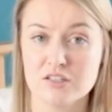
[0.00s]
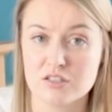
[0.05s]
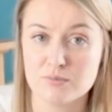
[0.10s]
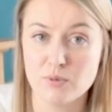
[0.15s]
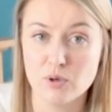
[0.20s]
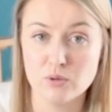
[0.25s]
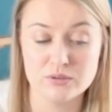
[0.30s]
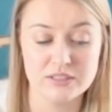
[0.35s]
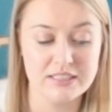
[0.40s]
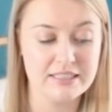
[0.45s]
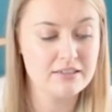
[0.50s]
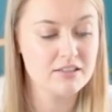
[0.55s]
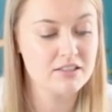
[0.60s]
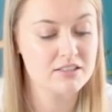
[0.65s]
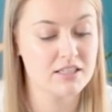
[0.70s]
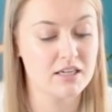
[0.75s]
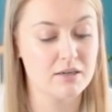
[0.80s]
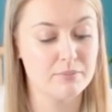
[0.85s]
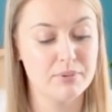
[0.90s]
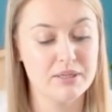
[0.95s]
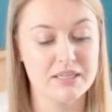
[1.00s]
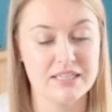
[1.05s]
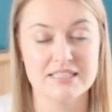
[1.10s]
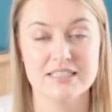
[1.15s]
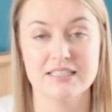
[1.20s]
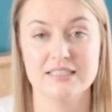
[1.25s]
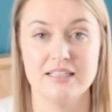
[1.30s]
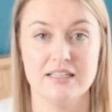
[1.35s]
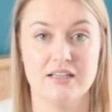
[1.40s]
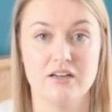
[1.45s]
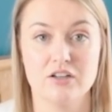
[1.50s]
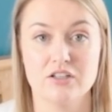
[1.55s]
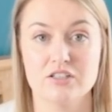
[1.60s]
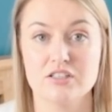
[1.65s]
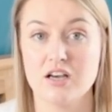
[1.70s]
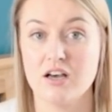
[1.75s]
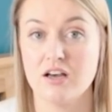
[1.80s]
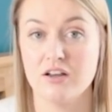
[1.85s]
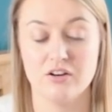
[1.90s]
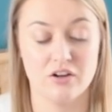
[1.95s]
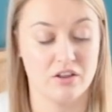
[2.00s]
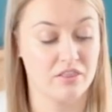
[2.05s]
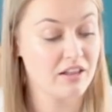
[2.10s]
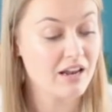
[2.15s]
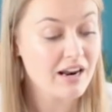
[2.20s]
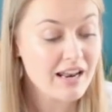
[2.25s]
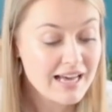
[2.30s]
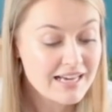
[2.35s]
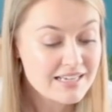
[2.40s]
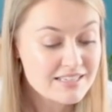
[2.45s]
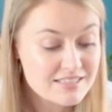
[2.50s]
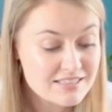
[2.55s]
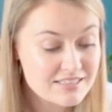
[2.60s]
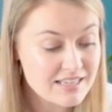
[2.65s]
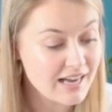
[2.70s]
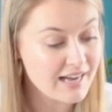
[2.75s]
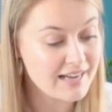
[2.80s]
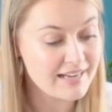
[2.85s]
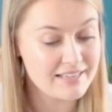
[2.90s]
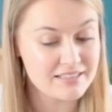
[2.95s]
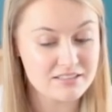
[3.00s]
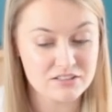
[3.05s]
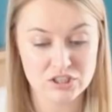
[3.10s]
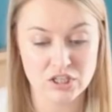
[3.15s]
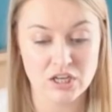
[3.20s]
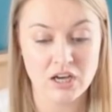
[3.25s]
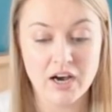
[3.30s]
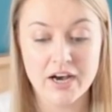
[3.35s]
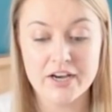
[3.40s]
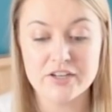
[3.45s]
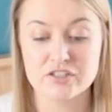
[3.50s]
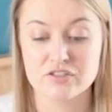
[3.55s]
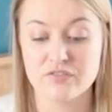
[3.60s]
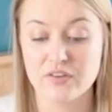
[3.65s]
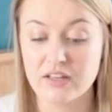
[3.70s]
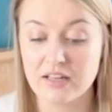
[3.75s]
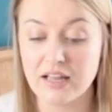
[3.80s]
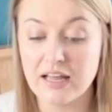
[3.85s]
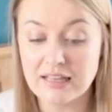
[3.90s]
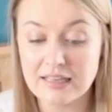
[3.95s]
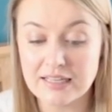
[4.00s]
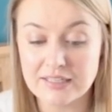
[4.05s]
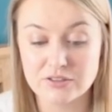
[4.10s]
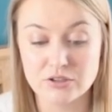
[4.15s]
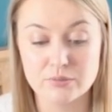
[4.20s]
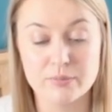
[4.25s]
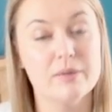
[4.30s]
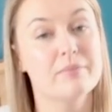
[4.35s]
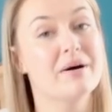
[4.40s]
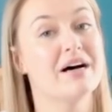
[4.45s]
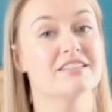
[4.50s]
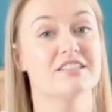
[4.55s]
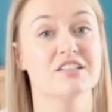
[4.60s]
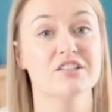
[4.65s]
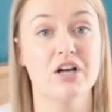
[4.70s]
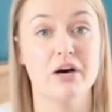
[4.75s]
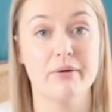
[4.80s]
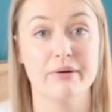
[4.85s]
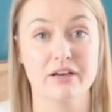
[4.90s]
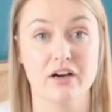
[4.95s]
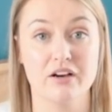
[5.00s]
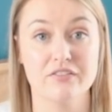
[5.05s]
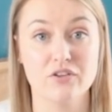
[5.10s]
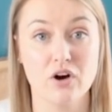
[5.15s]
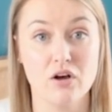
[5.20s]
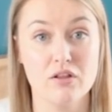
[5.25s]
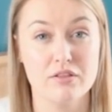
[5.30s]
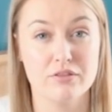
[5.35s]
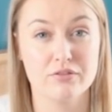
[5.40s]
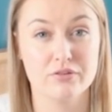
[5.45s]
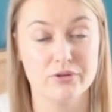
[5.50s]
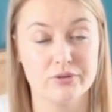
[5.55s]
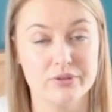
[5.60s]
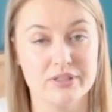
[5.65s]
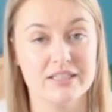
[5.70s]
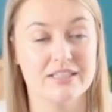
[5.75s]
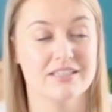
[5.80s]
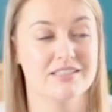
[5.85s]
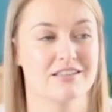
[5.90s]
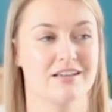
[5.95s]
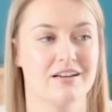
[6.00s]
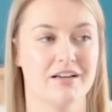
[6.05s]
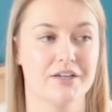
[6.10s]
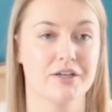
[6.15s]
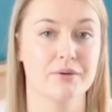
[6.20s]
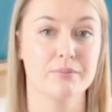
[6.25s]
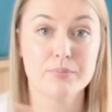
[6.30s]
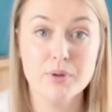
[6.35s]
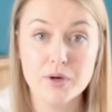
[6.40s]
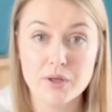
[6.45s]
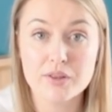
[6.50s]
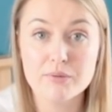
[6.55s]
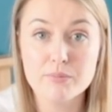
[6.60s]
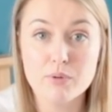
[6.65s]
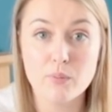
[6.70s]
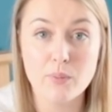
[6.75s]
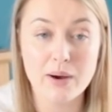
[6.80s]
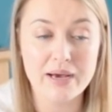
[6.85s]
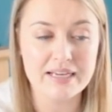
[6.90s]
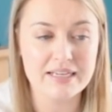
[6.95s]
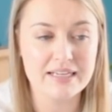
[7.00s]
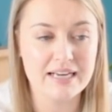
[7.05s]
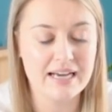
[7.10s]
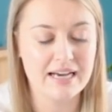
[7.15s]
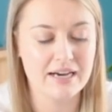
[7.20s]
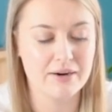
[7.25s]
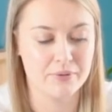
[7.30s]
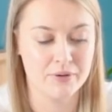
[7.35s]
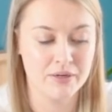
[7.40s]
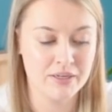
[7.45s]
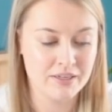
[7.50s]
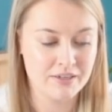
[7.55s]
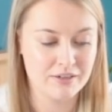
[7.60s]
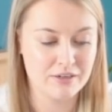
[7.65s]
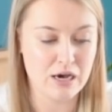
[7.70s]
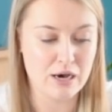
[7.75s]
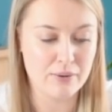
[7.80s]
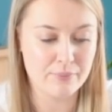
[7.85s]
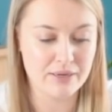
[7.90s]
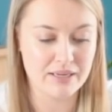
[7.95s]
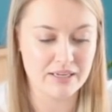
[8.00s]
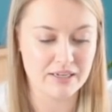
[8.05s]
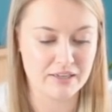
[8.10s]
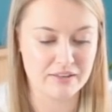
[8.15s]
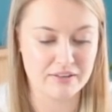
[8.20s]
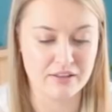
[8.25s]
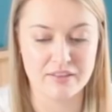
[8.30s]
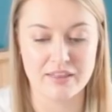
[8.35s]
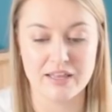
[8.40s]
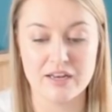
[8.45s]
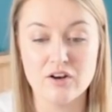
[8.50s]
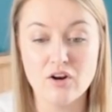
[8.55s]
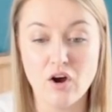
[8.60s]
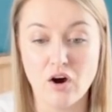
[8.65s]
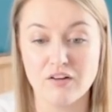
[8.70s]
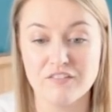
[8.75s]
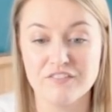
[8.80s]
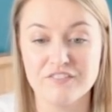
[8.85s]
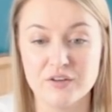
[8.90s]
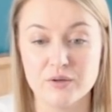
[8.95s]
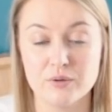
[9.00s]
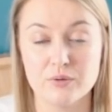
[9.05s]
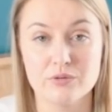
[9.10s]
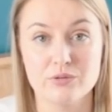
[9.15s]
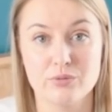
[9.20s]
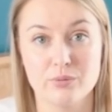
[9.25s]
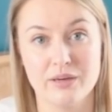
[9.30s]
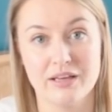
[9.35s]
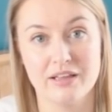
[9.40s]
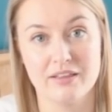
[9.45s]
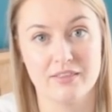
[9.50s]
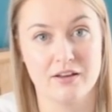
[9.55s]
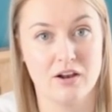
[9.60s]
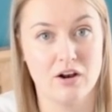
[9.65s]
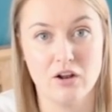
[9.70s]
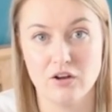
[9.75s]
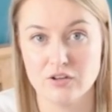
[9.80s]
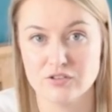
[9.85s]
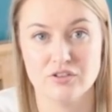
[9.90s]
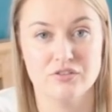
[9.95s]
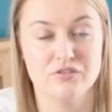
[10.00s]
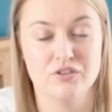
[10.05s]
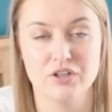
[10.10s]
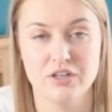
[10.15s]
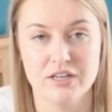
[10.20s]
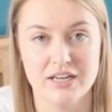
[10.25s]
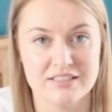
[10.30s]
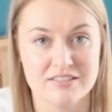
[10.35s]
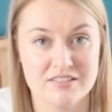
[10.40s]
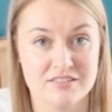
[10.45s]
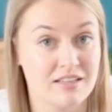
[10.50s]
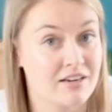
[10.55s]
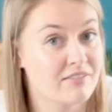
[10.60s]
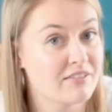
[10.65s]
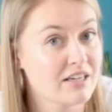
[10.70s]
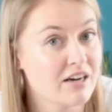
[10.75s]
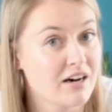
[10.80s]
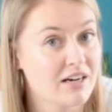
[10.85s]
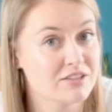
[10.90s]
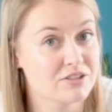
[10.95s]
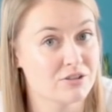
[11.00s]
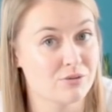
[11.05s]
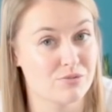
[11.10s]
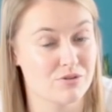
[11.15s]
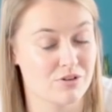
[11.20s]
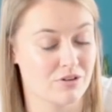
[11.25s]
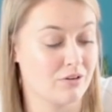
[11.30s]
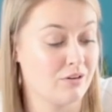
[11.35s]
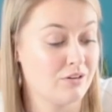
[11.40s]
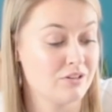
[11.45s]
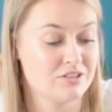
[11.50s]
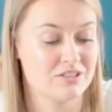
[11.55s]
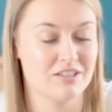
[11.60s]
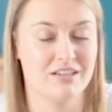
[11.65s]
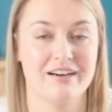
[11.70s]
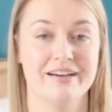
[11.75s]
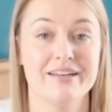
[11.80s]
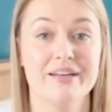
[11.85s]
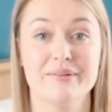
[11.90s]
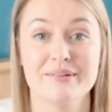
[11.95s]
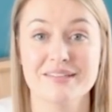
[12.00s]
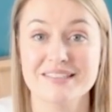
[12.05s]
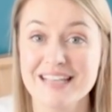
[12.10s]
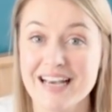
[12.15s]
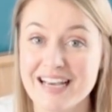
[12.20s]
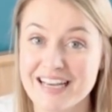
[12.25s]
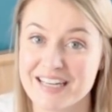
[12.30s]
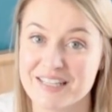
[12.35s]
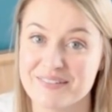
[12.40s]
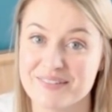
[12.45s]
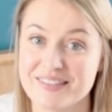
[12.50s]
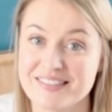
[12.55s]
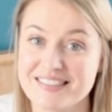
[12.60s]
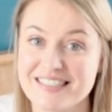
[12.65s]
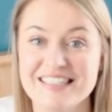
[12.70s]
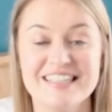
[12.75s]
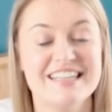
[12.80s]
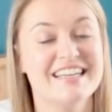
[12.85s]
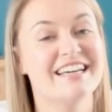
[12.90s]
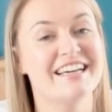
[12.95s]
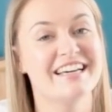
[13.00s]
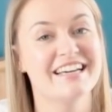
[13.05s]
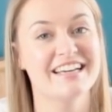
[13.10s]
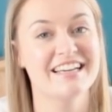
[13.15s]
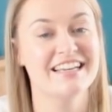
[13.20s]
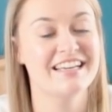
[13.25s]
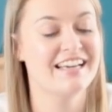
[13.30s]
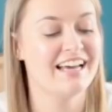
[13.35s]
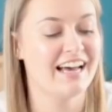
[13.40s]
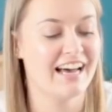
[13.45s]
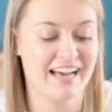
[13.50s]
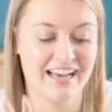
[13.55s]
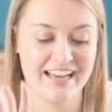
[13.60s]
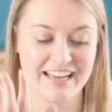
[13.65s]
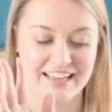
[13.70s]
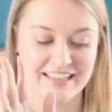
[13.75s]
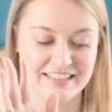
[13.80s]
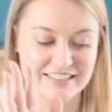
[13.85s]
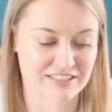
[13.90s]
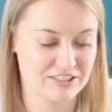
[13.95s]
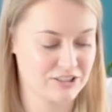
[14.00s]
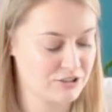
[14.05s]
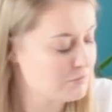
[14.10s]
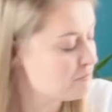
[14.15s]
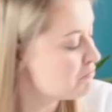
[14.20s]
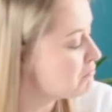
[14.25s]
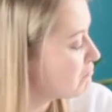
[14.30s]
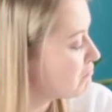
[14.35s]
a small declutter, but it's a declutter nonetheless, and I just feel a little bit better knowing I've gone through these and I can put them away now, knowing that they're not filled with lots of unnecessary items and clutter. I know exactly what's in here, and